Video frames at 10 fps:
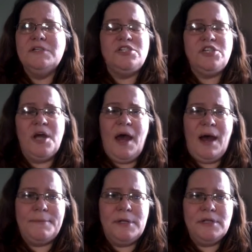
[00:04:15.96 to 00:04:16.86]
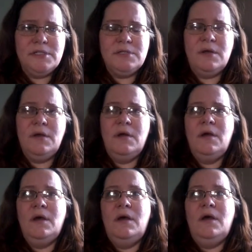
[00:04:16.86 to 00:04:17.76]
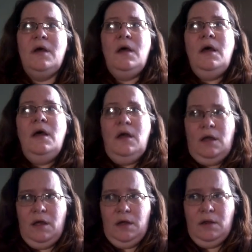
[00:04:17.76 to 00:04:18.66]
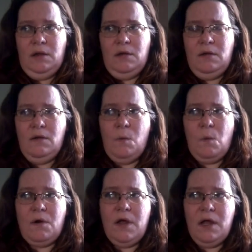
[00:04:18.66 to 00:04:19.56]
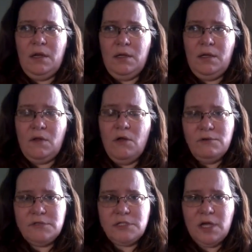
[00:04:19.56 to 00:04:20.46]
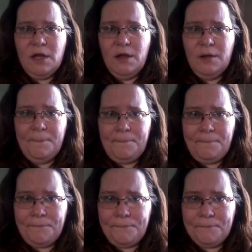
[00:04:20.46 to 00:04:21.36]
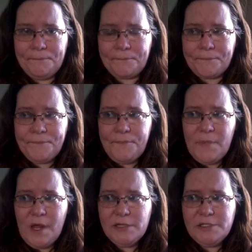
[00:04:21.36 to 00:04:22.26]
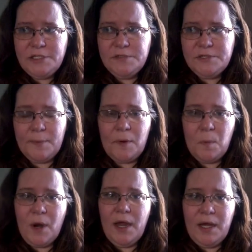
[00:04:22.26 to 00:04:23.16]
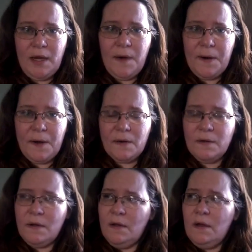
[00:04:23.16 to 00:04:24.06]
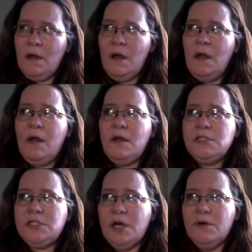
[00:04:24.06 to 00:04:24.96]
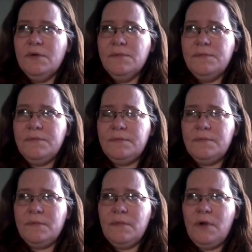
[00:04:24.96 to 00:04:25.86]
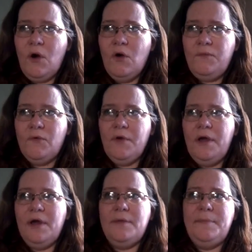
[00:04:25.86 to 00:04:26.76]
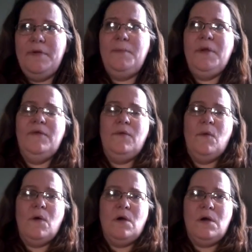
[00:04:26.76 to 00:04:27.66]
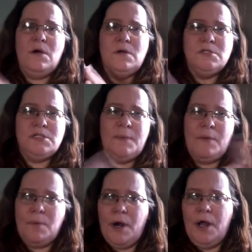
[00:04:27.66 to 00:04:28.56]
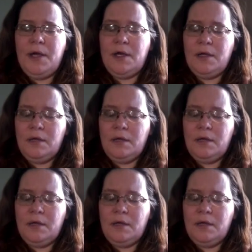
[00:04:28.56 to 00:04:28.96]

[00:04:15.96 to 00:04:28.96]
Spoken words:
shit happens. And we're getting close to summer break here, so hopefully it could be before summer break.